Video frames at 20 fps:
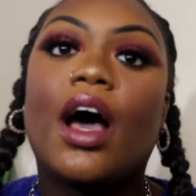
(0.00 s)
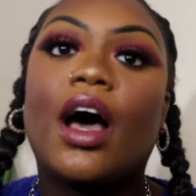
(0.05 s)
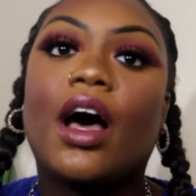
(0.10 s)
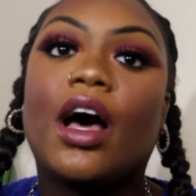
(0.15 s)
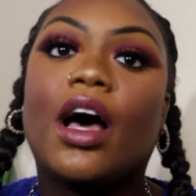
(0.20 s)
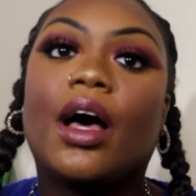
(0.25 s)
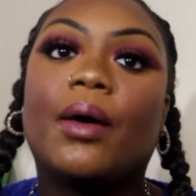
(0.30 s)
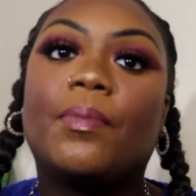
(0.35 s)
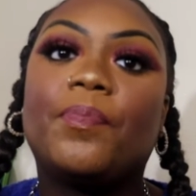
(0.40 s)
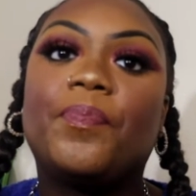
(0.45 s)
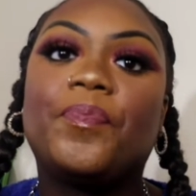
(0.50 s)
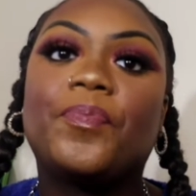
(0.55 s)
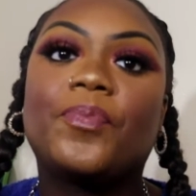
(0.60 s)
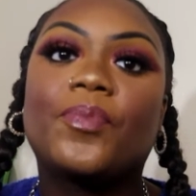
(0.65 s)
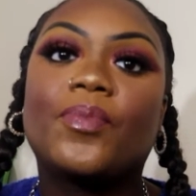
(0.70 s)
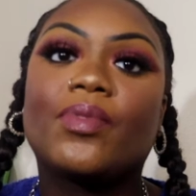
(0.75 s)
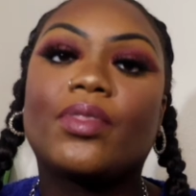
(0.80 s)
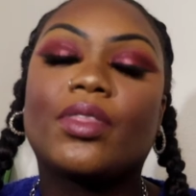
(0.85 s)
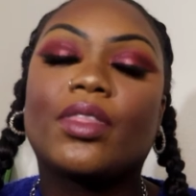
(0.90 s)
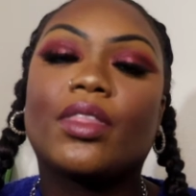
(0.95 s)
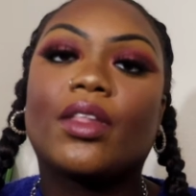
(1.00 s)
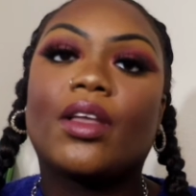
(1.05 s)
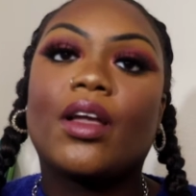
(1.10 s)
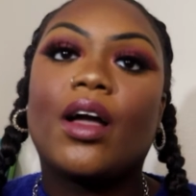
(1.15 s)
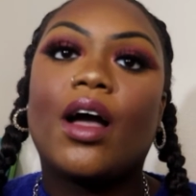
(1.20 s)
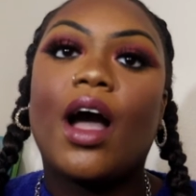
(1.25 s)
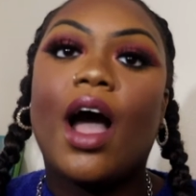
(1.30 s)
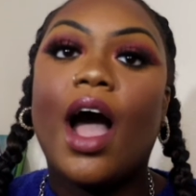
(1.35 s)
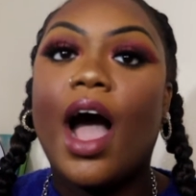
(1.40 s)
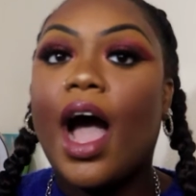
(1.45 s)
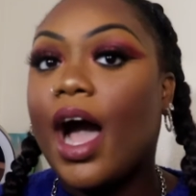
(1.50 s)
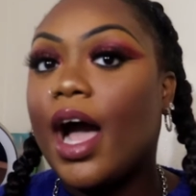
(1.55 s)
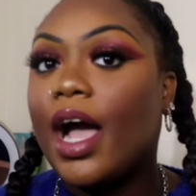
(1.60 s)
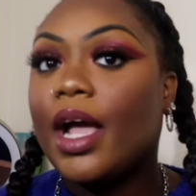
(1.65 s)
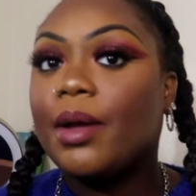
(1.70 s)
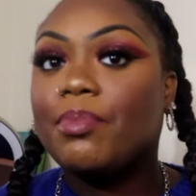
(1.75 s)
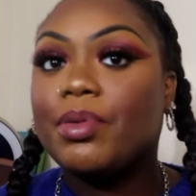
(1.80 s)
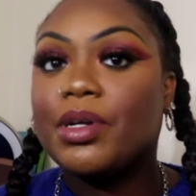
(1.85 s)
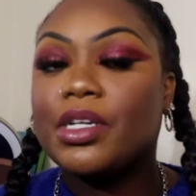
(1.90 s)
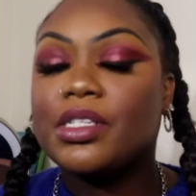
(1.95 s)

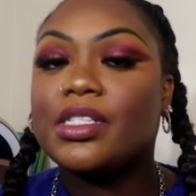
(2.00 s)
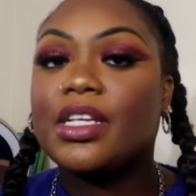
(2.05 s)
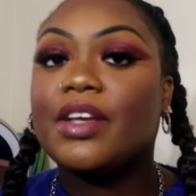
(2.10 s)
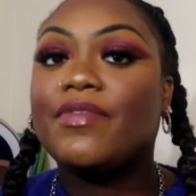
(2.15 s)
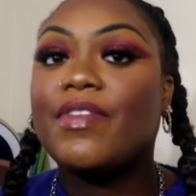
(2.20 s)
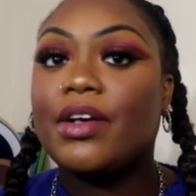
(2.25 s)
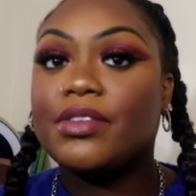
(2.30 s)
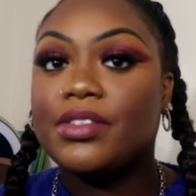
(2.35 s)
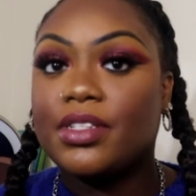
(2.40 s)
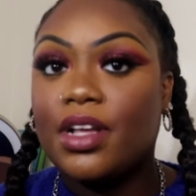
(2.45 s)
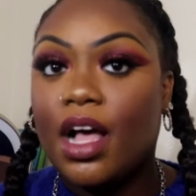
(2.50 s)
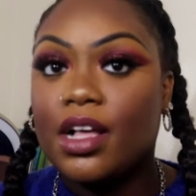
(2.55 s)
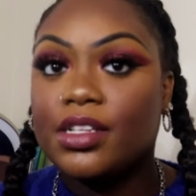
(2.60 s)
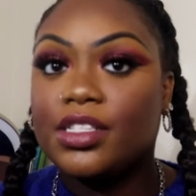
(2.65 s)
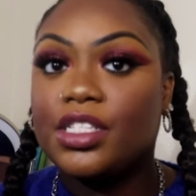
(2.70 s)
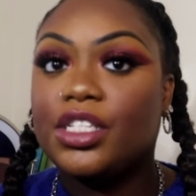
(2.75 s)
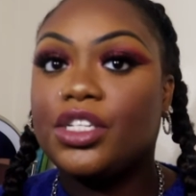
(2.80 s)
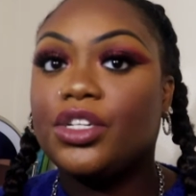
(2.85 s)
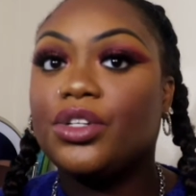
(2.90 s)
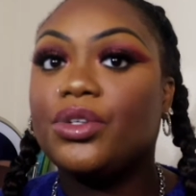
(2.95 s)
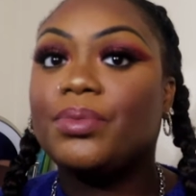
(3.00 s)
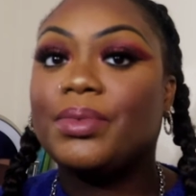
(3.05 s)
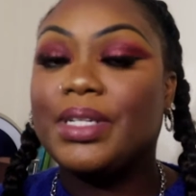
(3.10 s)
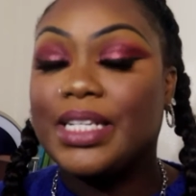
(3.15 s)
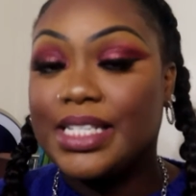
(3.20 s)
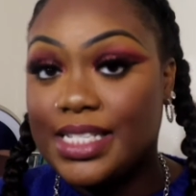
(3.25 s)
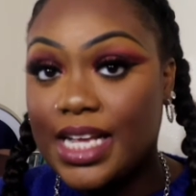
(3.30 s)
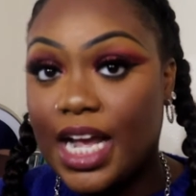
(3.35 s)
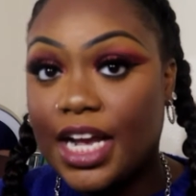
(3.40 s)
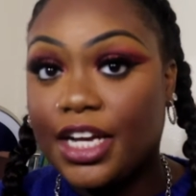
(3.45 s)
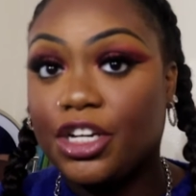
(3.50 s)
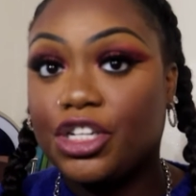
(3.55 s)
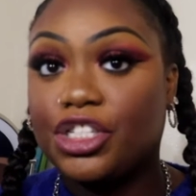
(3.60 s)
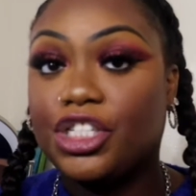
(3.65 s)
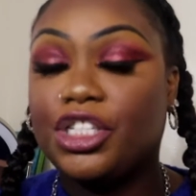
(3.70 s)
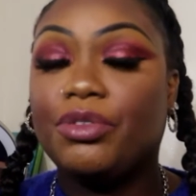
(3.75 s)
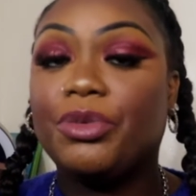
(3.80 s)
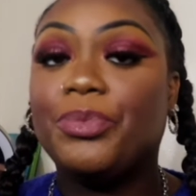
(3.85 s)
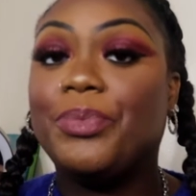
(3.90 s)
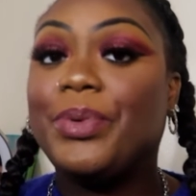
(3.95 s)
I personally, if I was a costume designer,
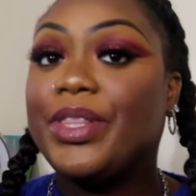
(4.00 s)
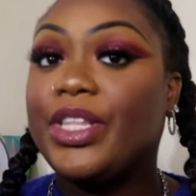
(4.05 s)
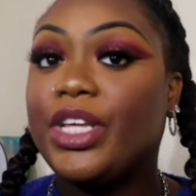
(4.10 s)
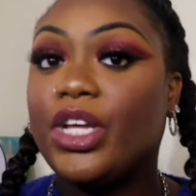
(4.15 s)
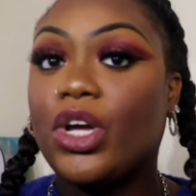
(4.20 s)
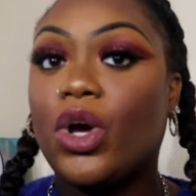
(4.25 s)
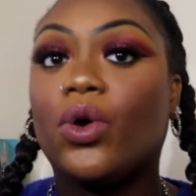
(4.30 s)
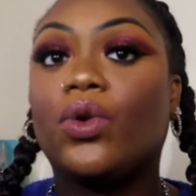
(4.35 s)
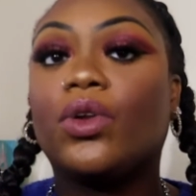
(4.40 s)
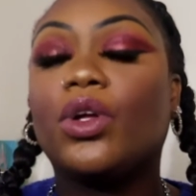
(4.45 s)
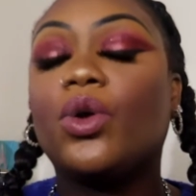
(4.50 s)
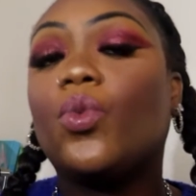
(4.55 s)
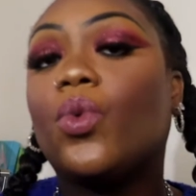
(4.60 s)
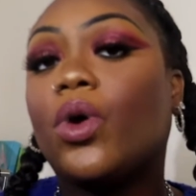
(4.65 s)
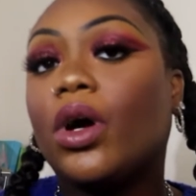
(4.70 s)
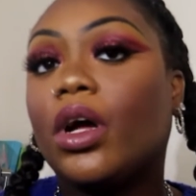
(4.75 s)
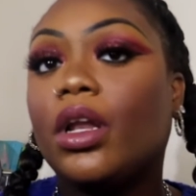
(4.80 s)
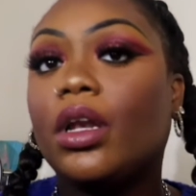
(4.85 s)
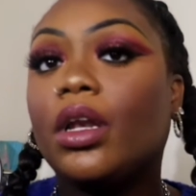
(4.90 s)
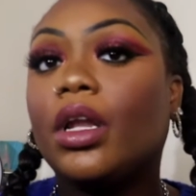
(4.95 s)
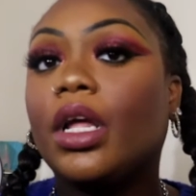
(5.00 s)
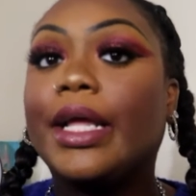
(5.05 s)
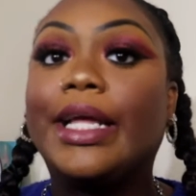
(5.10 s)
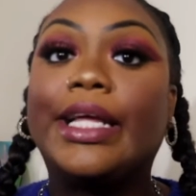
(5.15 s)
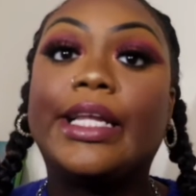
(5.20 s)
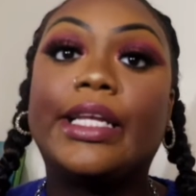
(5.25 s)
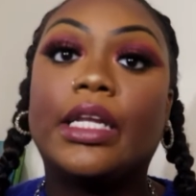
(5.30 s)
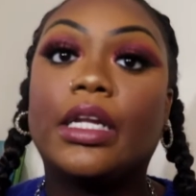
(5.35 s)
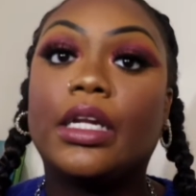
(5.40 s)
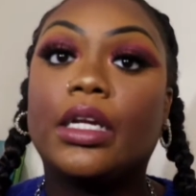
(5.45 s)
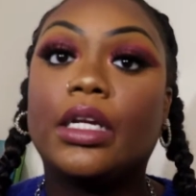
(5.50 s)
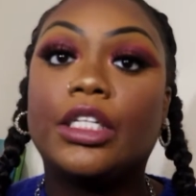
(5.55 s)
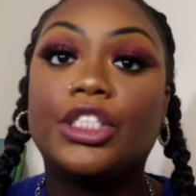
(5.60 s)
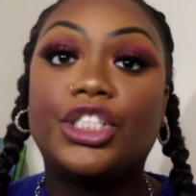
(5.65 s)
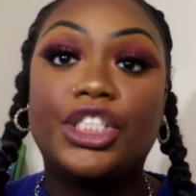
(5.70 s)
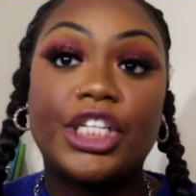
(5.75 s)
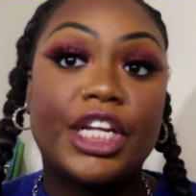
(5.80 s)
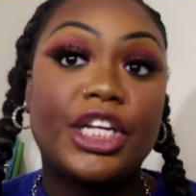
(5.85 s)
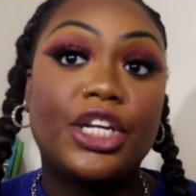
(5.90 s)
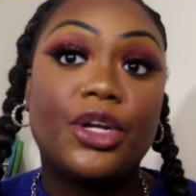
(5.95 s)
she would be the only one in
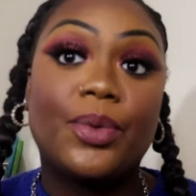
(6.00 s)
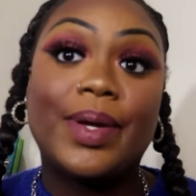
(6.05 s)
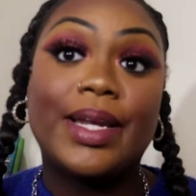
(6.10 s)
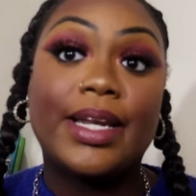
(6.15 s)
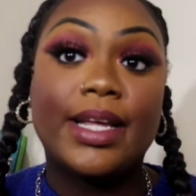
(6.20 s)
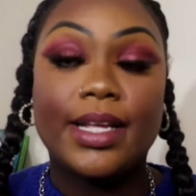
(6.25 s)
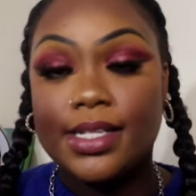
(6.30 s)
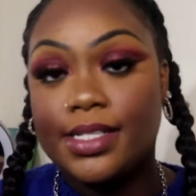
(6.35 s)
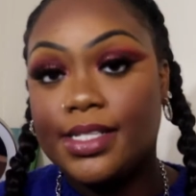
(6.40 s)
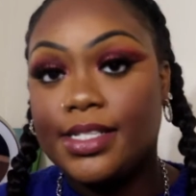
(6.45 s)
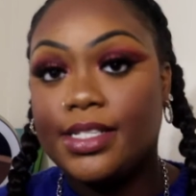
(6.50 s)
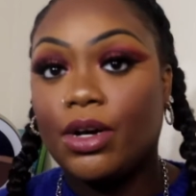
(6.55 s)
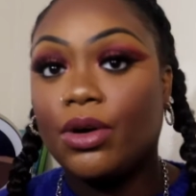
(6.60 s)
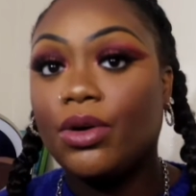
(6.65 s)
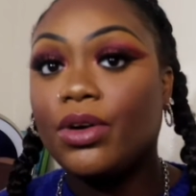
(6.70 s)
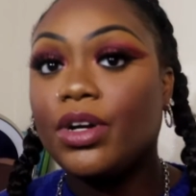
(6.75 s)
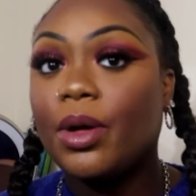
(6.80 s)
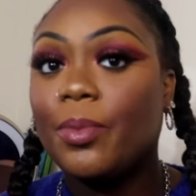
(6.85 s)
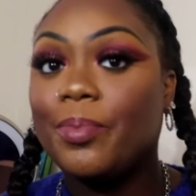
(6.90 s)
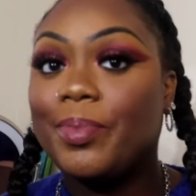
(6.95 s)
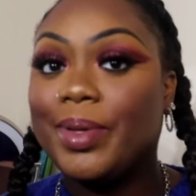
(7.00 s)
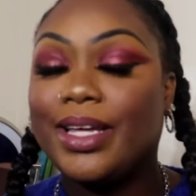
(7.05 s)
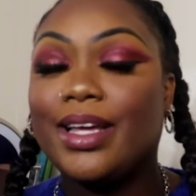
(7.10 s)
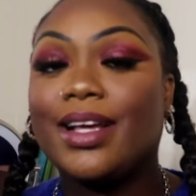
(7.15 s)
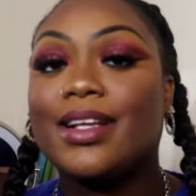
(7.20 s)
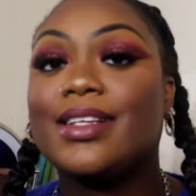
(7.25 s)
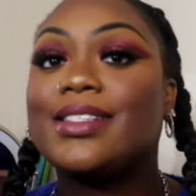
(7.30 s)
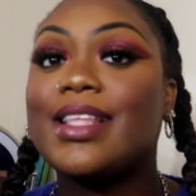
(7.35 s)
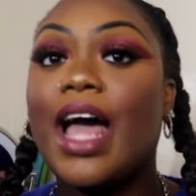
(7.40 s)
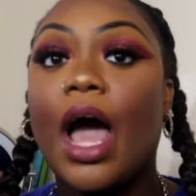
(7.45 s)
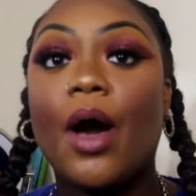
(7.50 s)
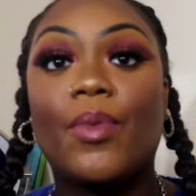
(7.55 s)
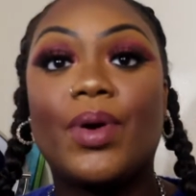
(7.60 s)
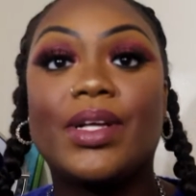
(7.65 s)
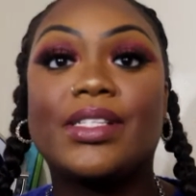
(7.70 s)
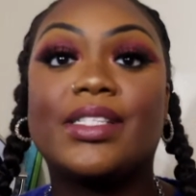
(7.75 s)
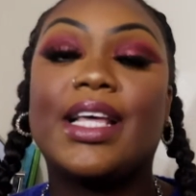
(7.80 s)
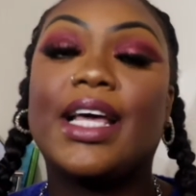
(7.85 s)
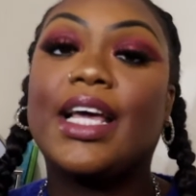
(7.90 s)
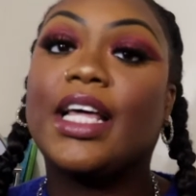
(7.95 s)
genuine silk, because that
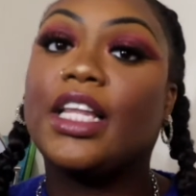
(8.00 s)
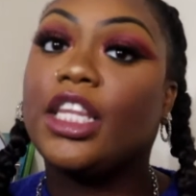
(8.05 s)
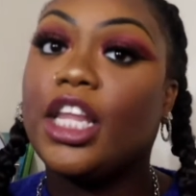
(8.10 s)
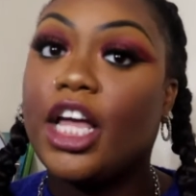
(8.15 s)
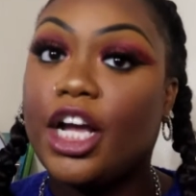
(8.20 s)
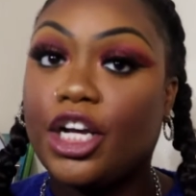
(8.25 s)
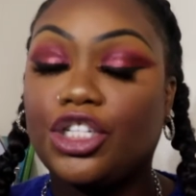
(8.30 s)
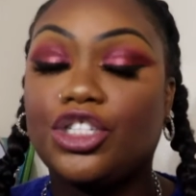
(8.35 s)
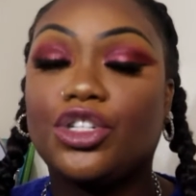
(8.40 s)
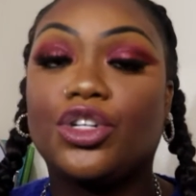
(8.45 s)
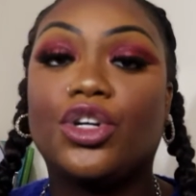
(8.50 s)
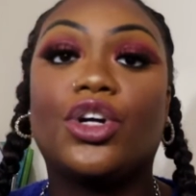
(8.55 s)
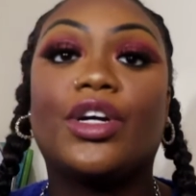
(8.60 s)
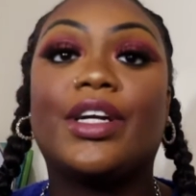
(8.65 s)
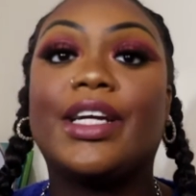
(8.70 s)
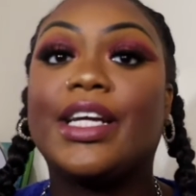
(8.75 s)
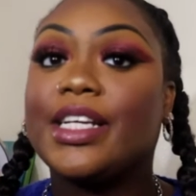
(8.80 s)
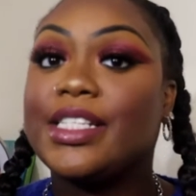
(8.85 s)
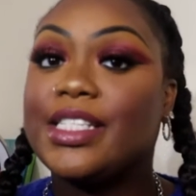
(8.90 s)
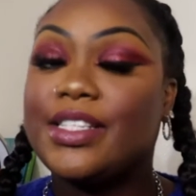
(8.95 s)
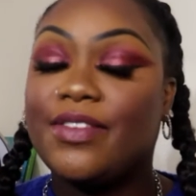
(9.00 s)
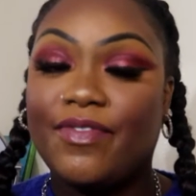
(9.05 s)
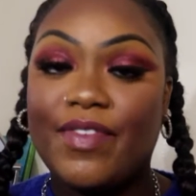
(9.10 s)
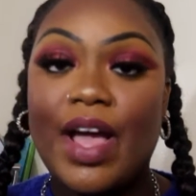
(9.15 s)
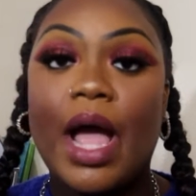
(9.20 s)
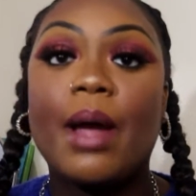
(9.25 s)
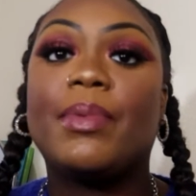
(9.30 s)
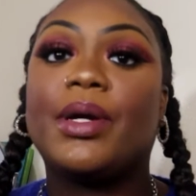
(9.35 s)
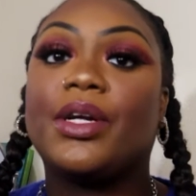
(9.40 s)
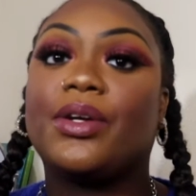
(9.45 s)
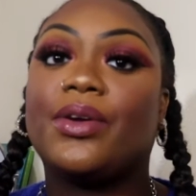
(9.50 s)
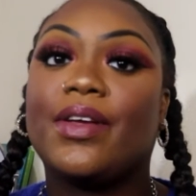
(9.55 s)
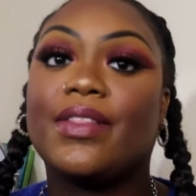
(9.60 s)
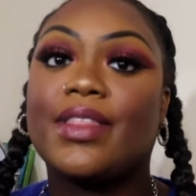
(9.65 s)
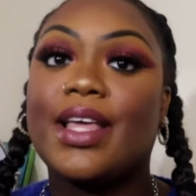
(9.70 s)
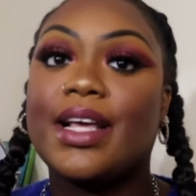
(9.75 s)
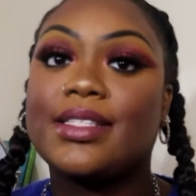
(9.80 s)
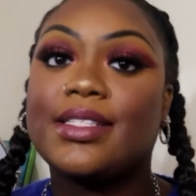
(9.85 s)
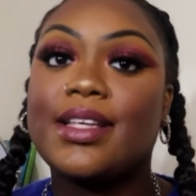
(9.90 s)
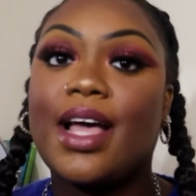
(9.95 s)
was a luxurious fabric
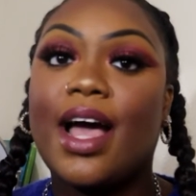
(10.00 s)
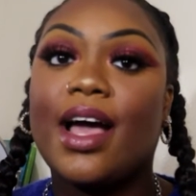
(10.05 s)
during that